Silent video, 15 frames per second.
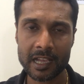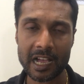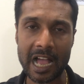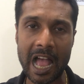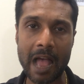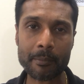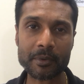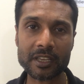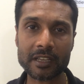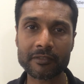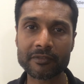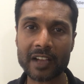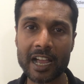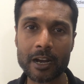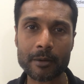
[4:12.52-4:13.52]
a happy
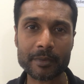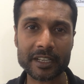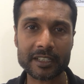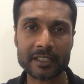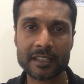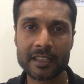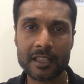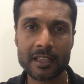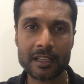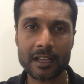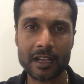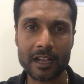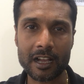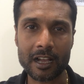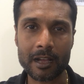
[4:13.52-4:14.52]
environment.
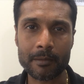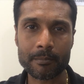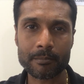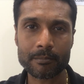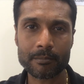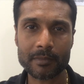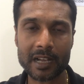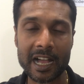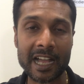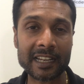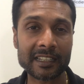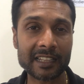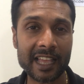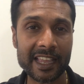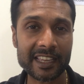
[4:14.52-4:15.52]
Um, I
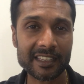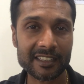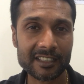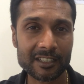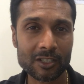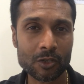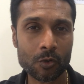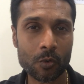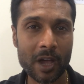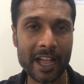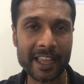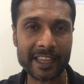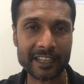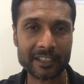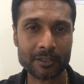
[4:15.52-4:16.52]
like
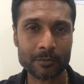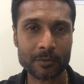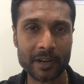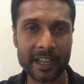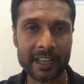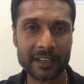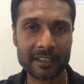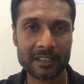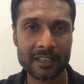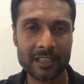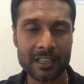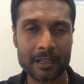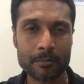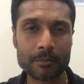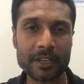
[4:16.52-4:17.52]
quiet, right?
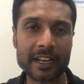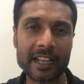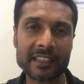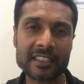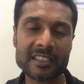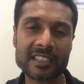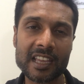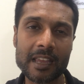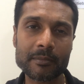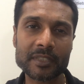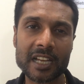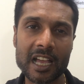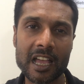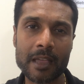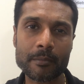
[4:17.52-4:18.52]
But at the same
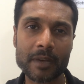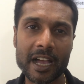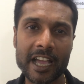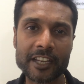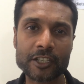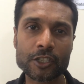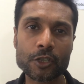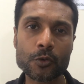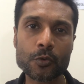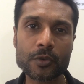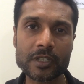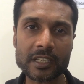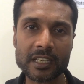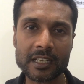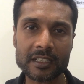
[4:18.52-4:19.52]
time, I do
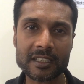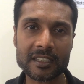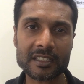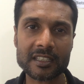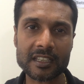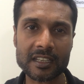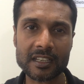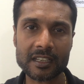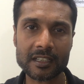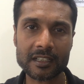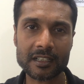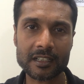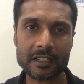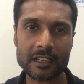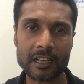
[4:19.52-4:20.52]
need to see
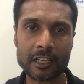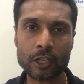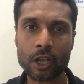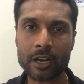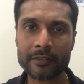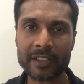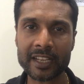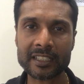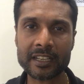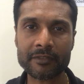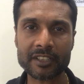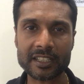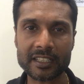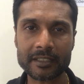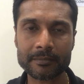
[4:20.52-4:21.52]
a lot of
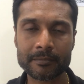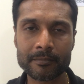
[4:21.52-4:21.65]
activity.